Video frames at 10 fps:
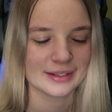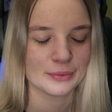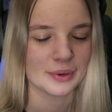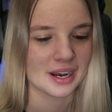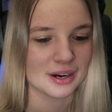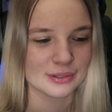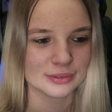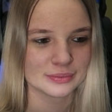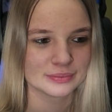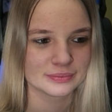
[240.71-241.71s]
Wow.
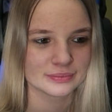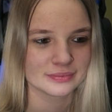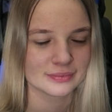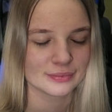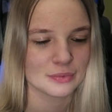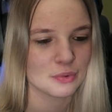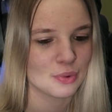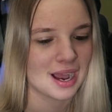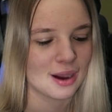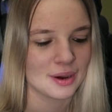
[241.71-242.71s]

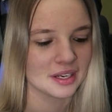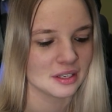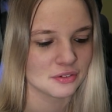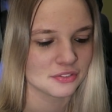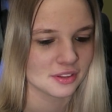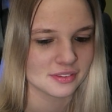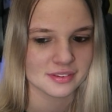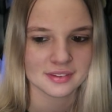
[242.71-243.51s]
Wow, I loved it.